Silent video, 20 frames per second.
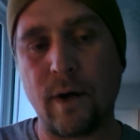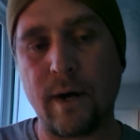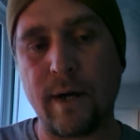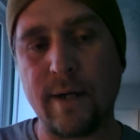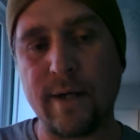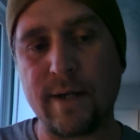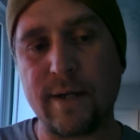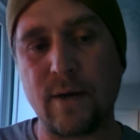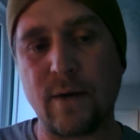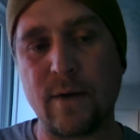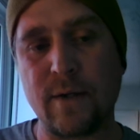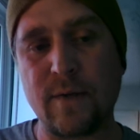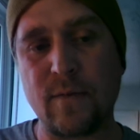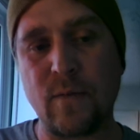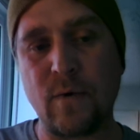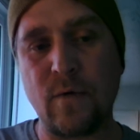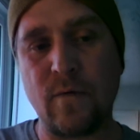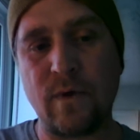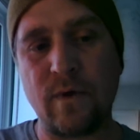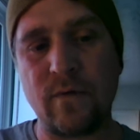All right, so
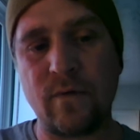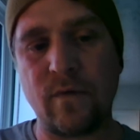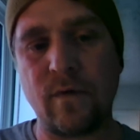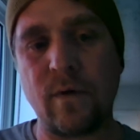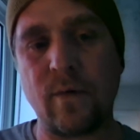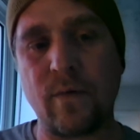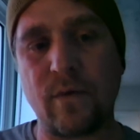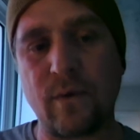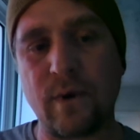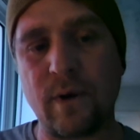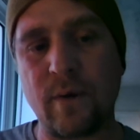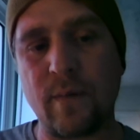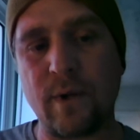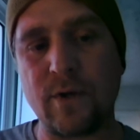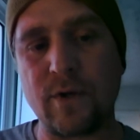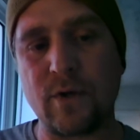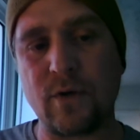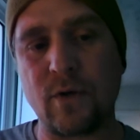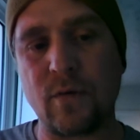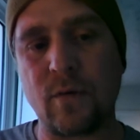it's moving from three
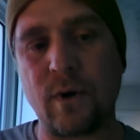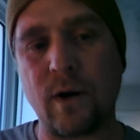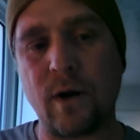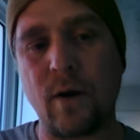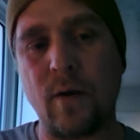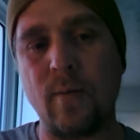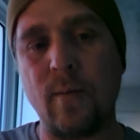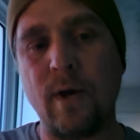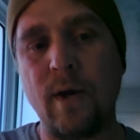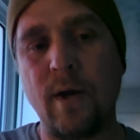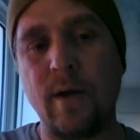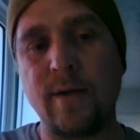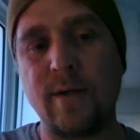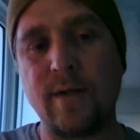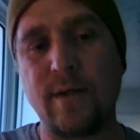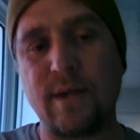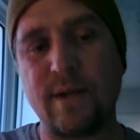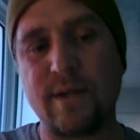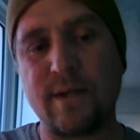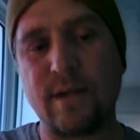dimensional realm
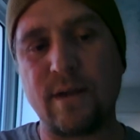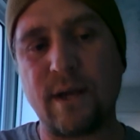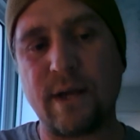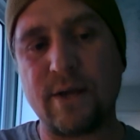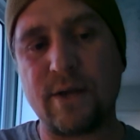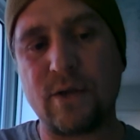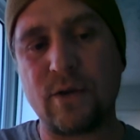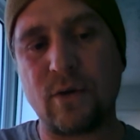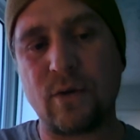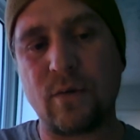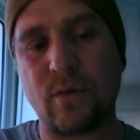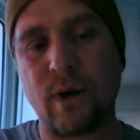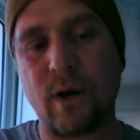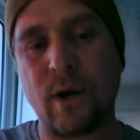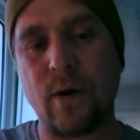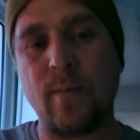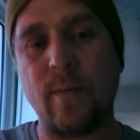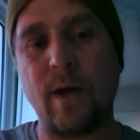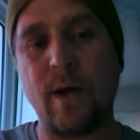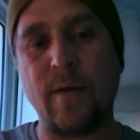to the celestial
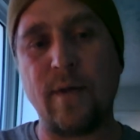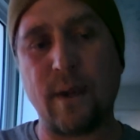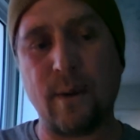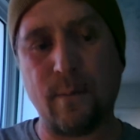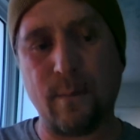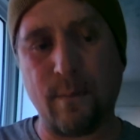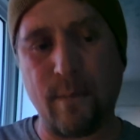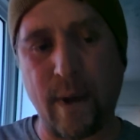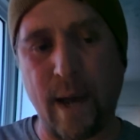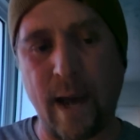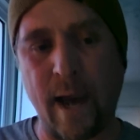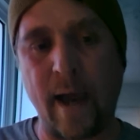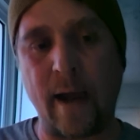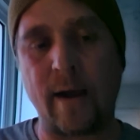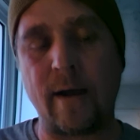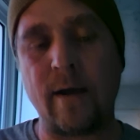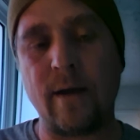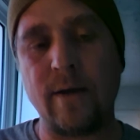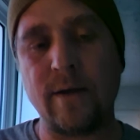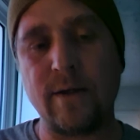realm and then
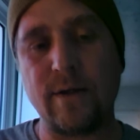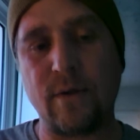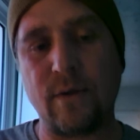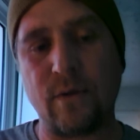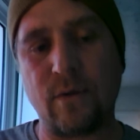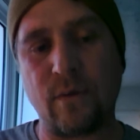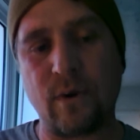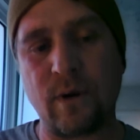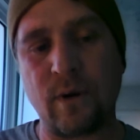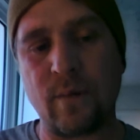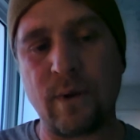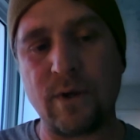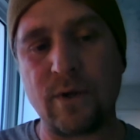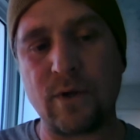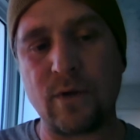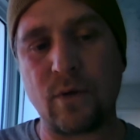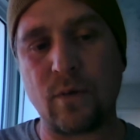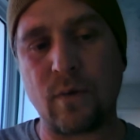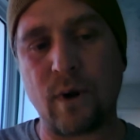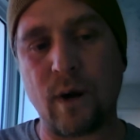back to the three
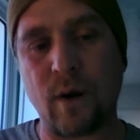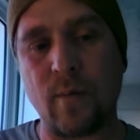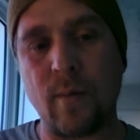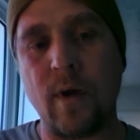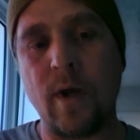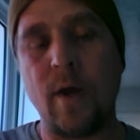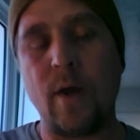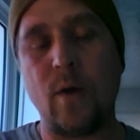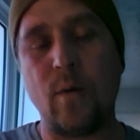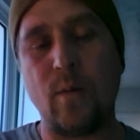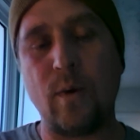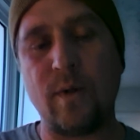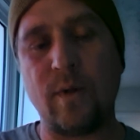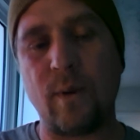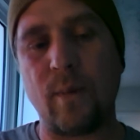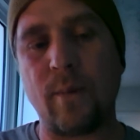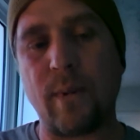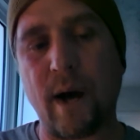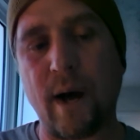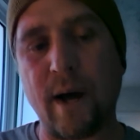dimensional realm,
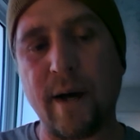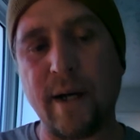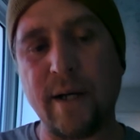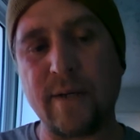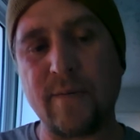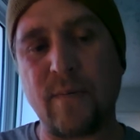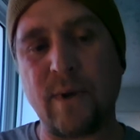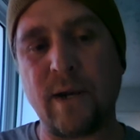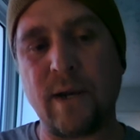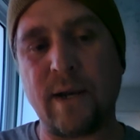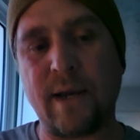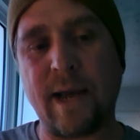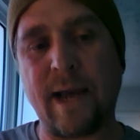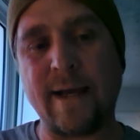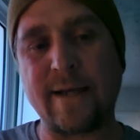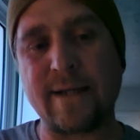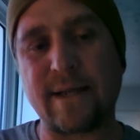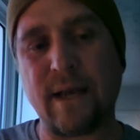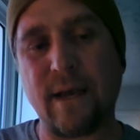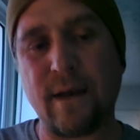with the bodies being
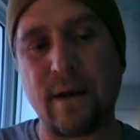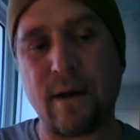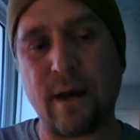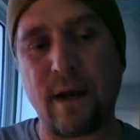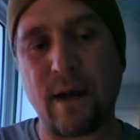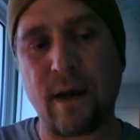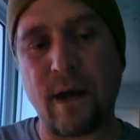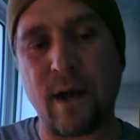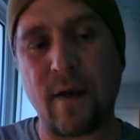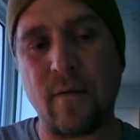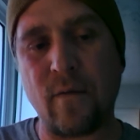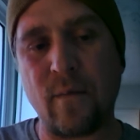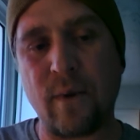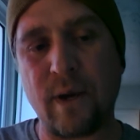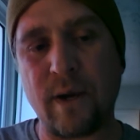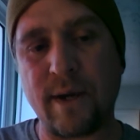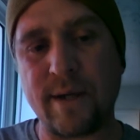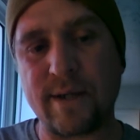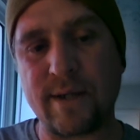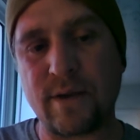cascaded out of
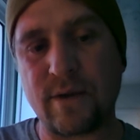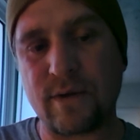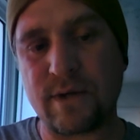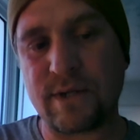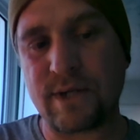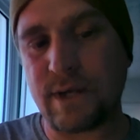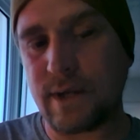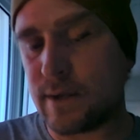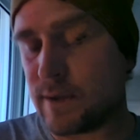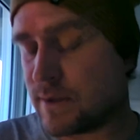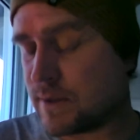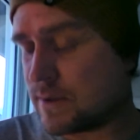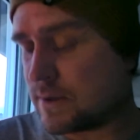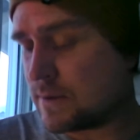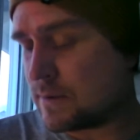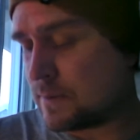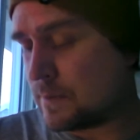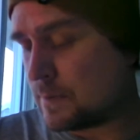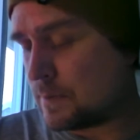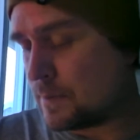heaven because of their
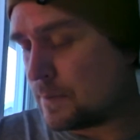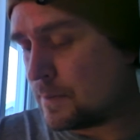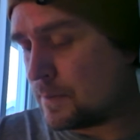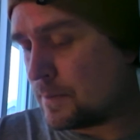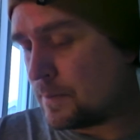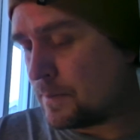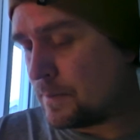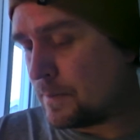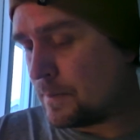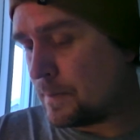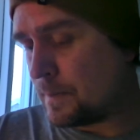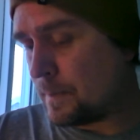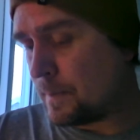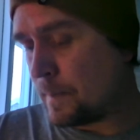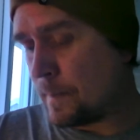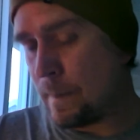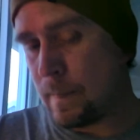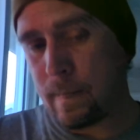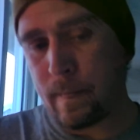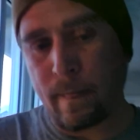sins.
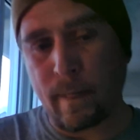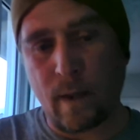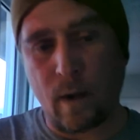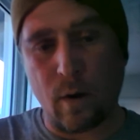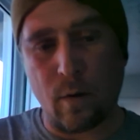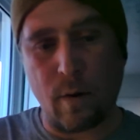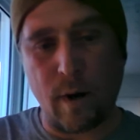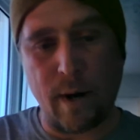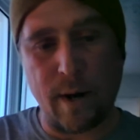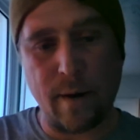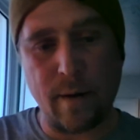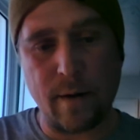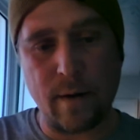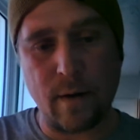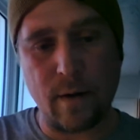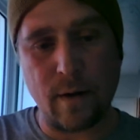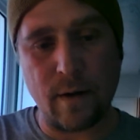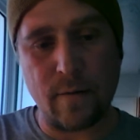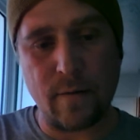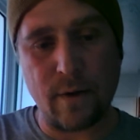All right,
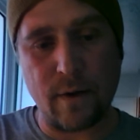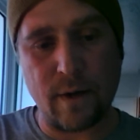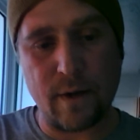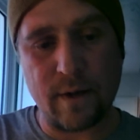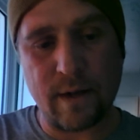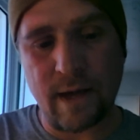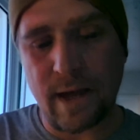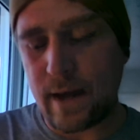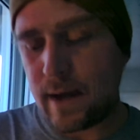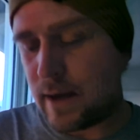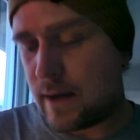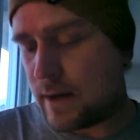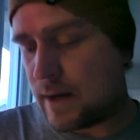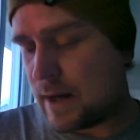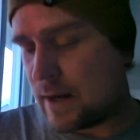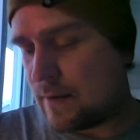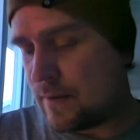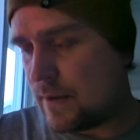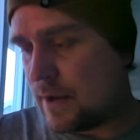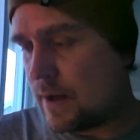I'll leave you at
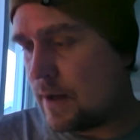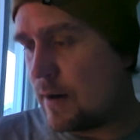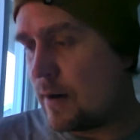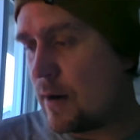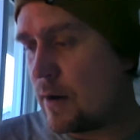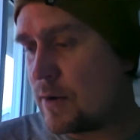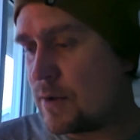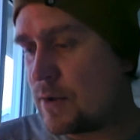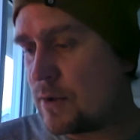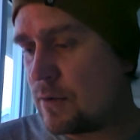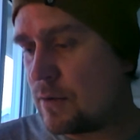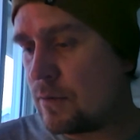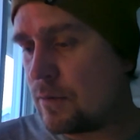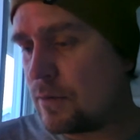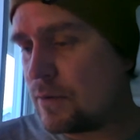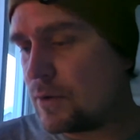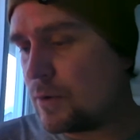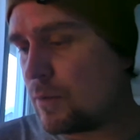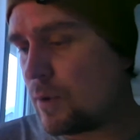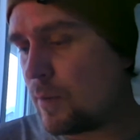that, and then I'll do
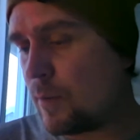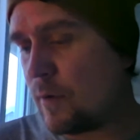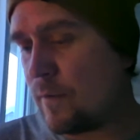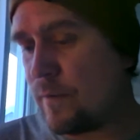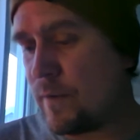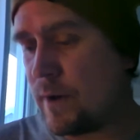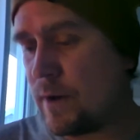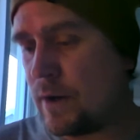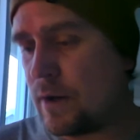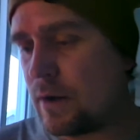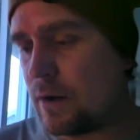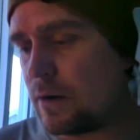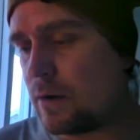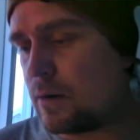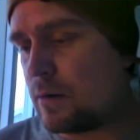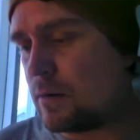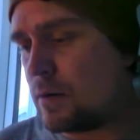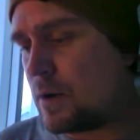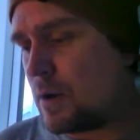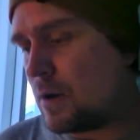we'll do one more
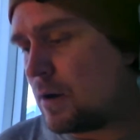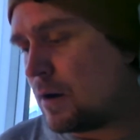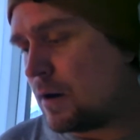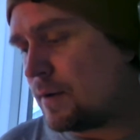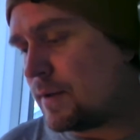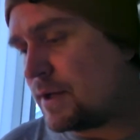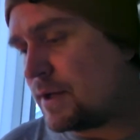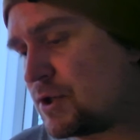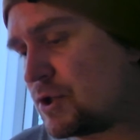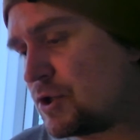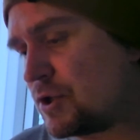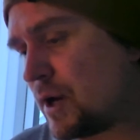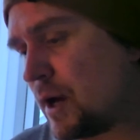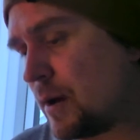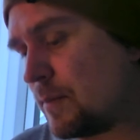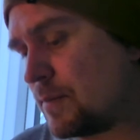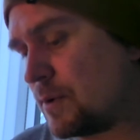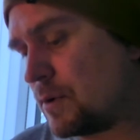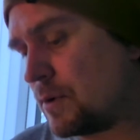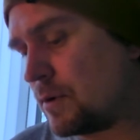video on this
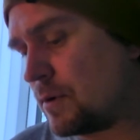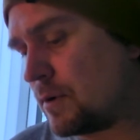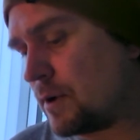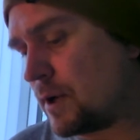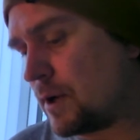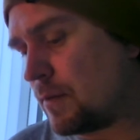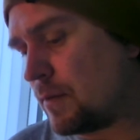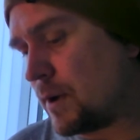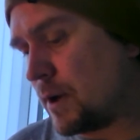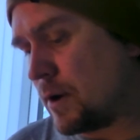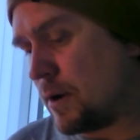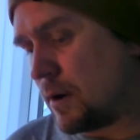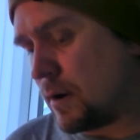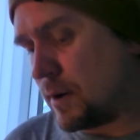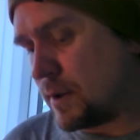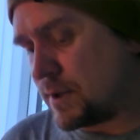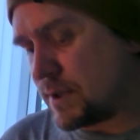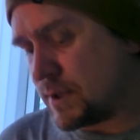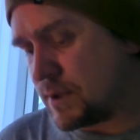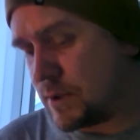chapter in
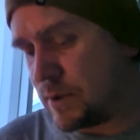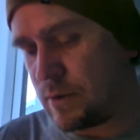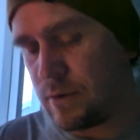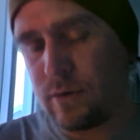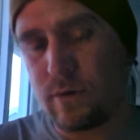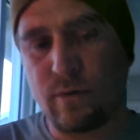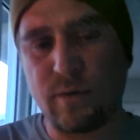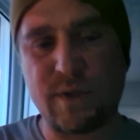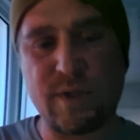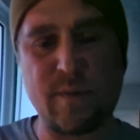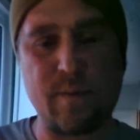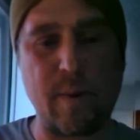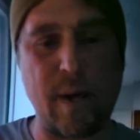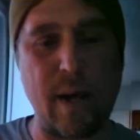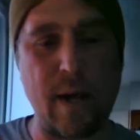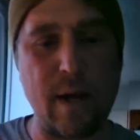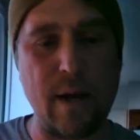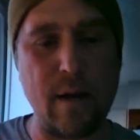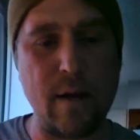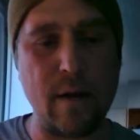regards to
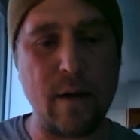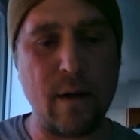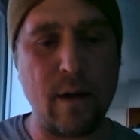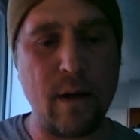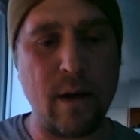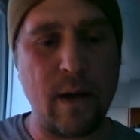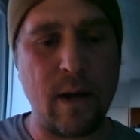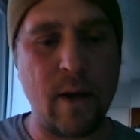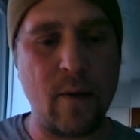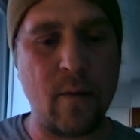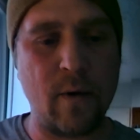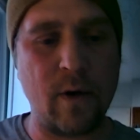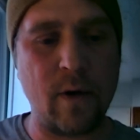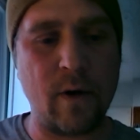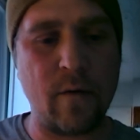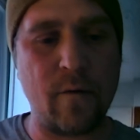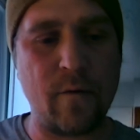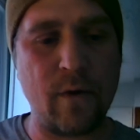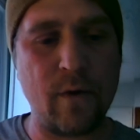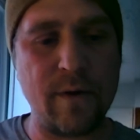Spain, and we're
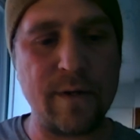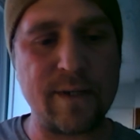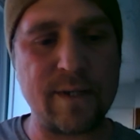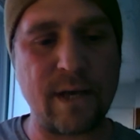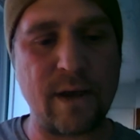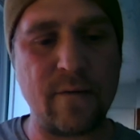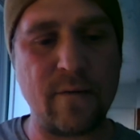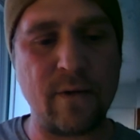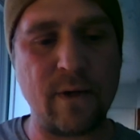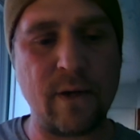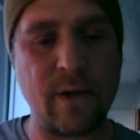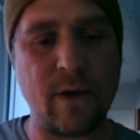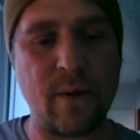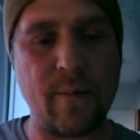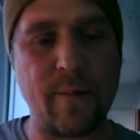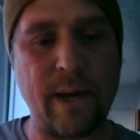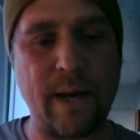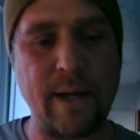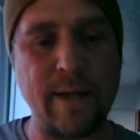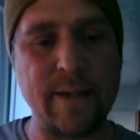going to focus heavily
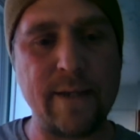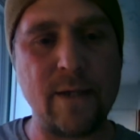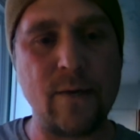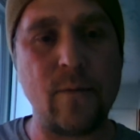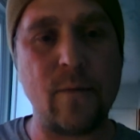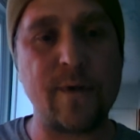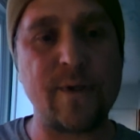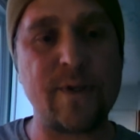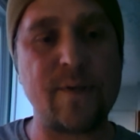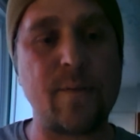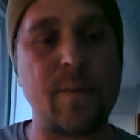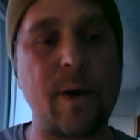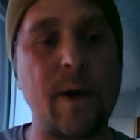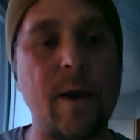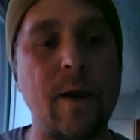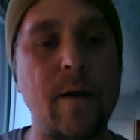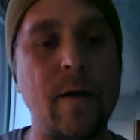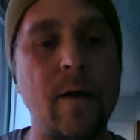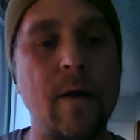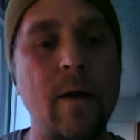on painting with
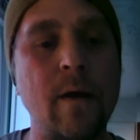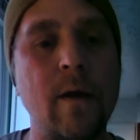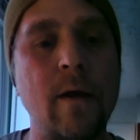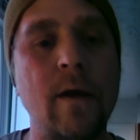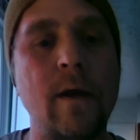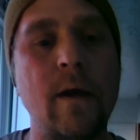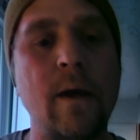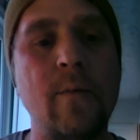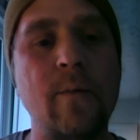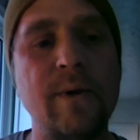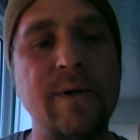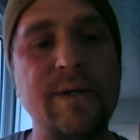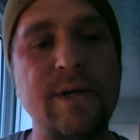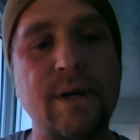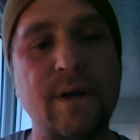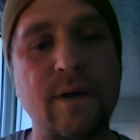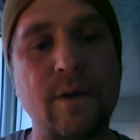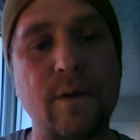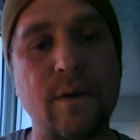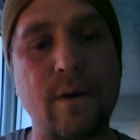Spain in
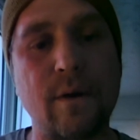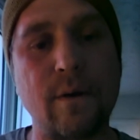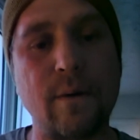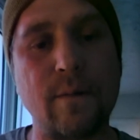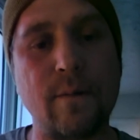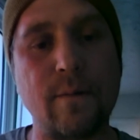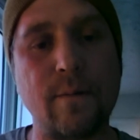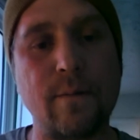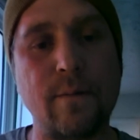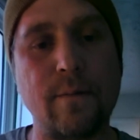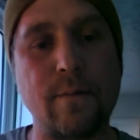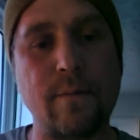particular.